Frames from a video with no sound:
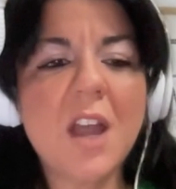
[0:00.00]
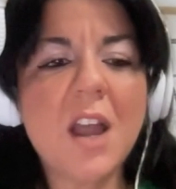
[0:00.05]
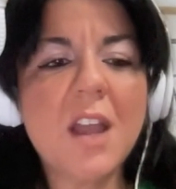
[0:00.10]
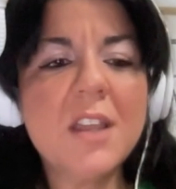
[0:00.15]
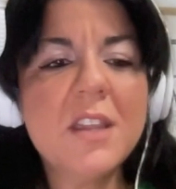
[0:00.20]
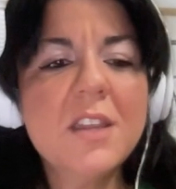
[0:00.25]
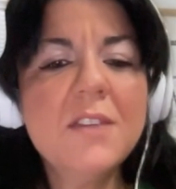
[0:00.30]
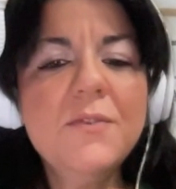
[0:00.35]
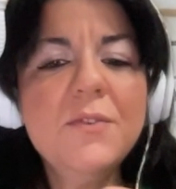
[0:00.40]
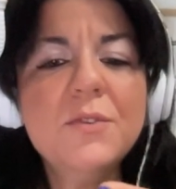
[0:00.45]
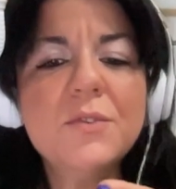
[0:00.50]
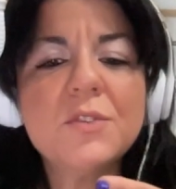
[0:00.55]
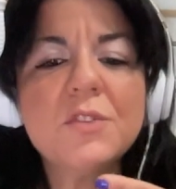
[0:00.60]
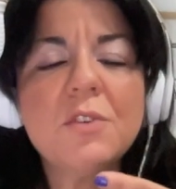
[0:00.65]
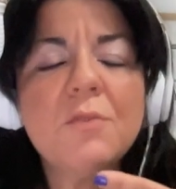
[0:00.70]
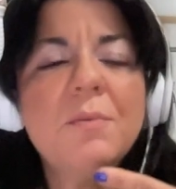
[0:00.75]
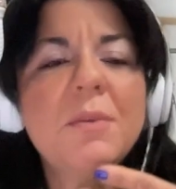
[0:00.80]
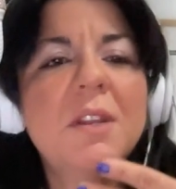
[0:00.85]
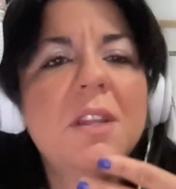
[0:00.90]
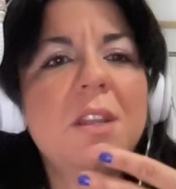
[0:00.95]
I give you
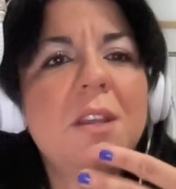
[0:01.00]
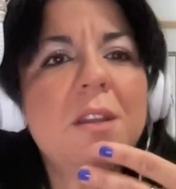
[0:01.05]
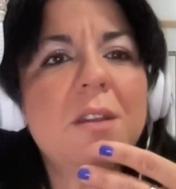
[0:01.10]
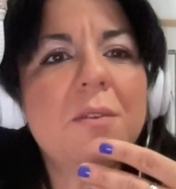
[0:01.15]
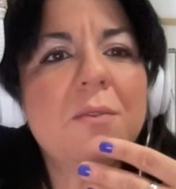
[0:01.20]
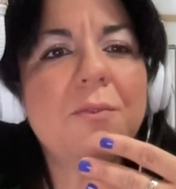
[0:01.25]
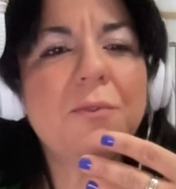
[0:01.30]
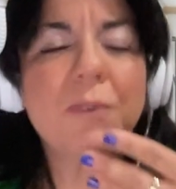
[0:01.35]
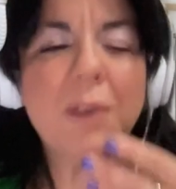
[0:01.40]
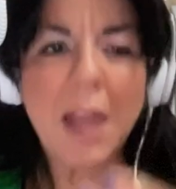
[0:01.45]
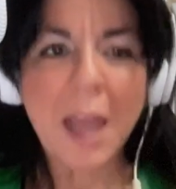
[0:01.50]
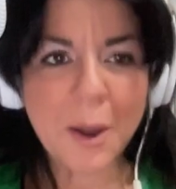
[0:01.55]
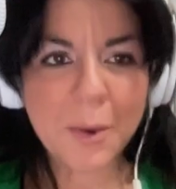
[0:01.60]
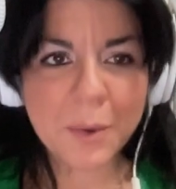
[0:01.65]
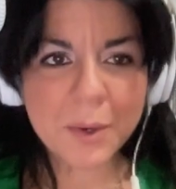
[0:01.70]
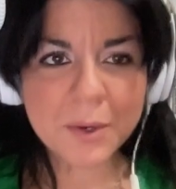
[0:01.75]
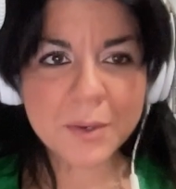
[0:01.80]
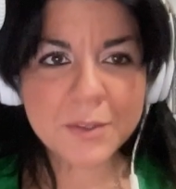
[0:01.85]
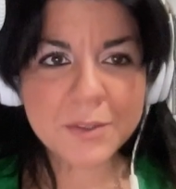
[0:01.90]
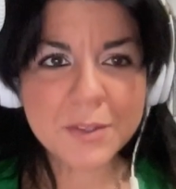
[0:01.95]
so many
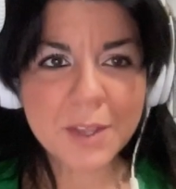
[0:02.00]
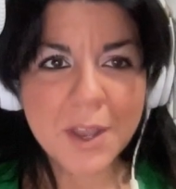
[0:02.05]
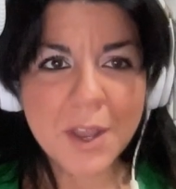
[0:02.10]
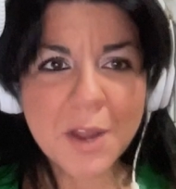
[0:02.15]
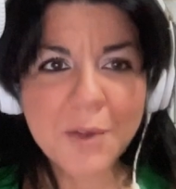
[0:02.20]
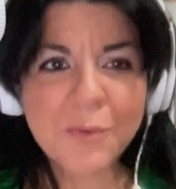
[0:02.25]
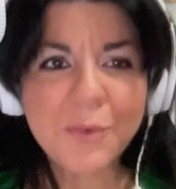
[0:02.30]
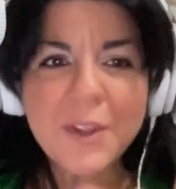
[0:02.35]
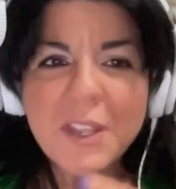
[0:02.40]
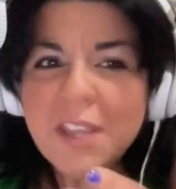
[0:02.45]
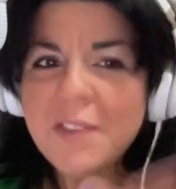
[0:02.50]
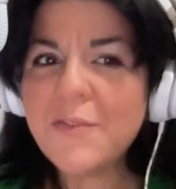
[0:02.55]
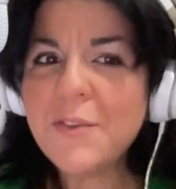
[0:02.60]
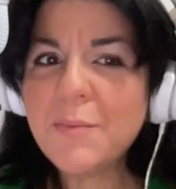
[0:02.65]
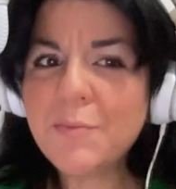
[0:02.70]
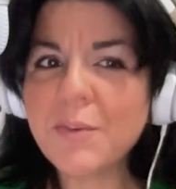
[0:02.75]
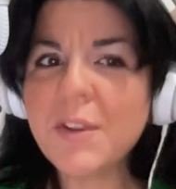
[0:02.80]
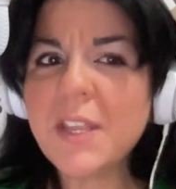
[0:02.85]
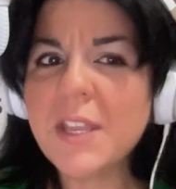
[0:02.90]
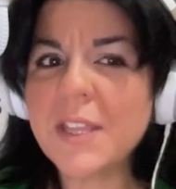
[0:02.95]
flowers for
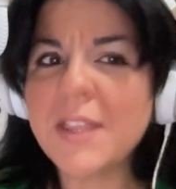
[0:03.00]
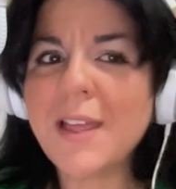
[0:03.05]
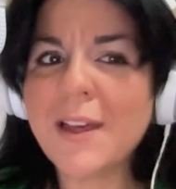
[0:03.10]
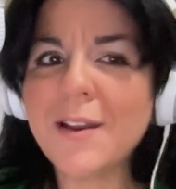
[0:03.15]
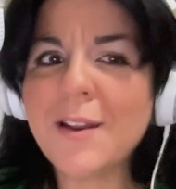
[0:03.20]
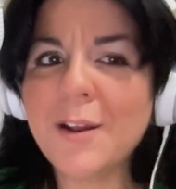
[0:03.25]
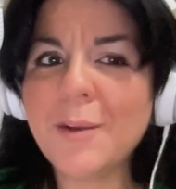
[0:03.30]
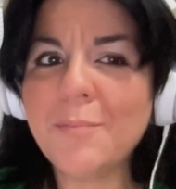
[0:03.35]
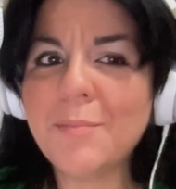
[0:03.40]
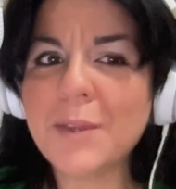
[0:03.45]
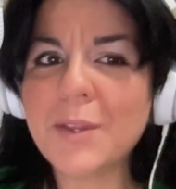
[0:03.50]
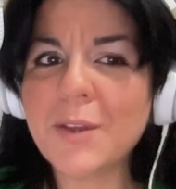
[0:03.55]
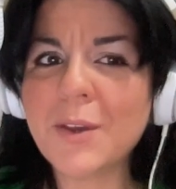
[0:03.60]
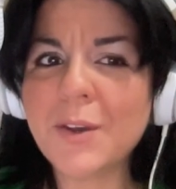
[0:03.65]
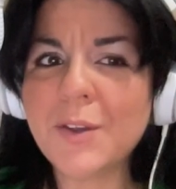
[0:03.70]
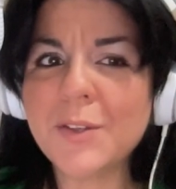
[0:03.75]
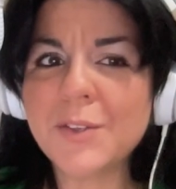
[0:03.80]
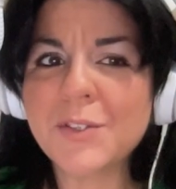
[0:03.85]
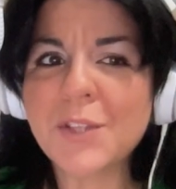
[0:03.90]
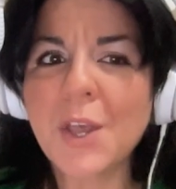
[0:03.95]
even bringing that up
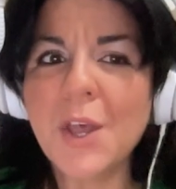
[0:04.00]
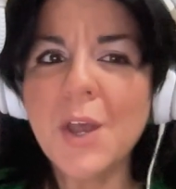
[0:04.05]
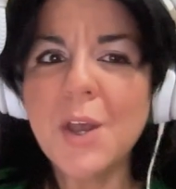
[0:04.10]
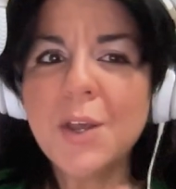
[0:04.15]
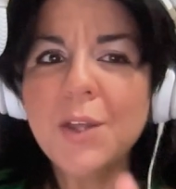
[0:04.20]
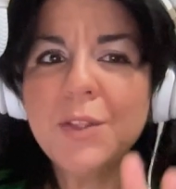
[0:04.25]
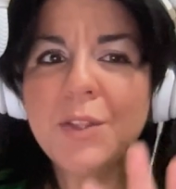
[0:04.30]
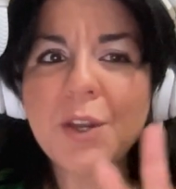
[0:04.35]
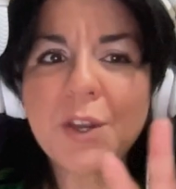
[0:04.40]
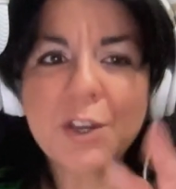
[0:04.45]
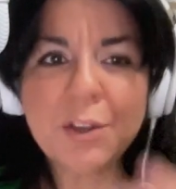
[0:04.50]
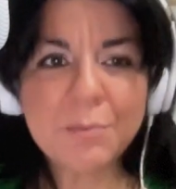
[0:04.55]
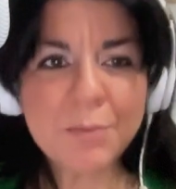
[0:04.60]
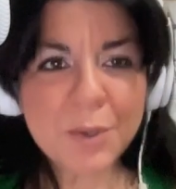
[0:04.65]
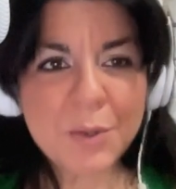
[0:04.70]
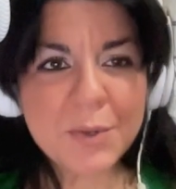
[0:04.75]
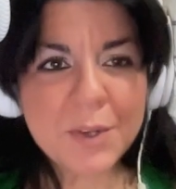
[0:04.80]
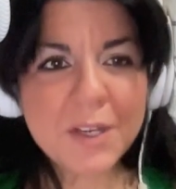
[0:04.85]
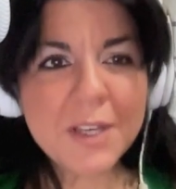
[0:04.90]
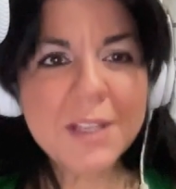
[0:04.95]
because the
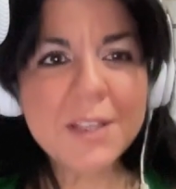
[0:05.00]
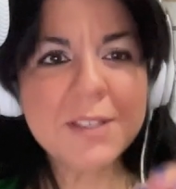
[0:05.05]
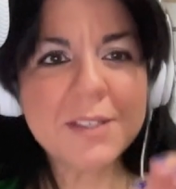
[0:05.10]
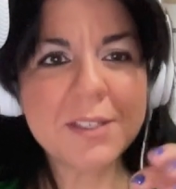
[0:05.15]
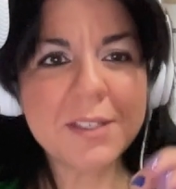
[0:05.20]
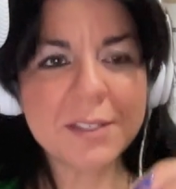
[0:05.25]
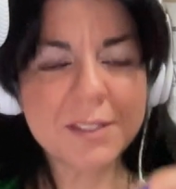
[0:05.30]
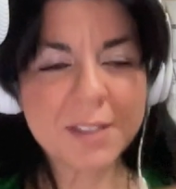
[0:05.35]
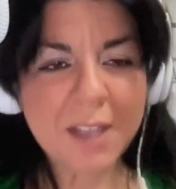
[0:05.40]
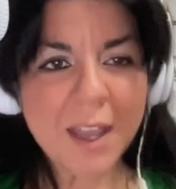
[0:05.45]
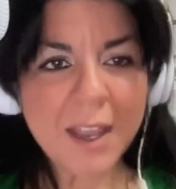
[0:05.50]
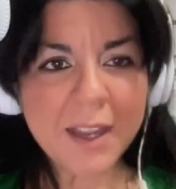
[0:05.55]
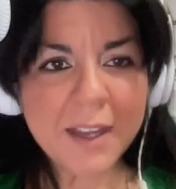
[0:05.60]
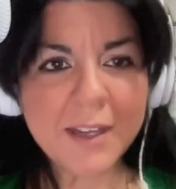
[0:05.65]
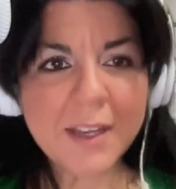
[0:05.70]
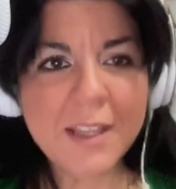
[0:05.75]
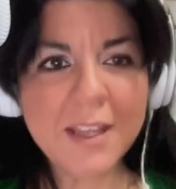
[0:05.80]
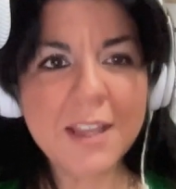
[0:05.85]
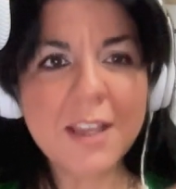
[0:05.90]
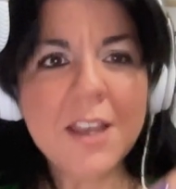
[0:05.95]
community,
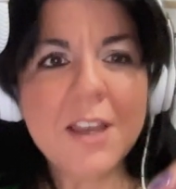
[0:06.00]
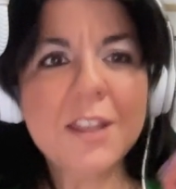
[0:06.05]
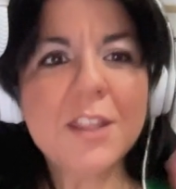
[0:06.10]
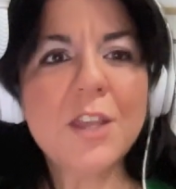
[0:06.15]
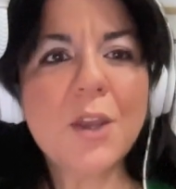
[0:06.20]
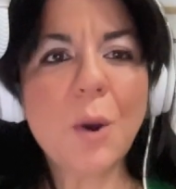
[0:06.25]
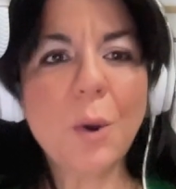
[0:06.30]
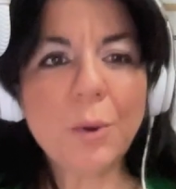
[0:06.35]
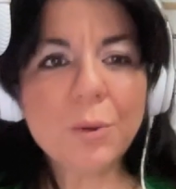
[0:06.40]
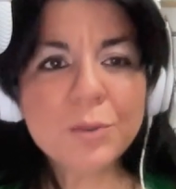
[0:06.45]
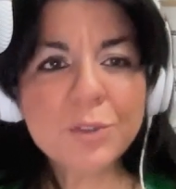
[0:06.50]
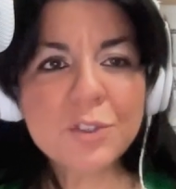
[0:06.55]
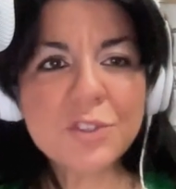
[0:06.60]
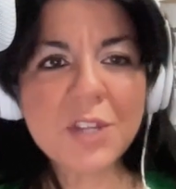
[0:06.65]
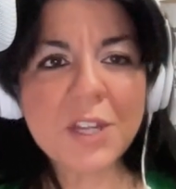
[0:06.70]
society, the older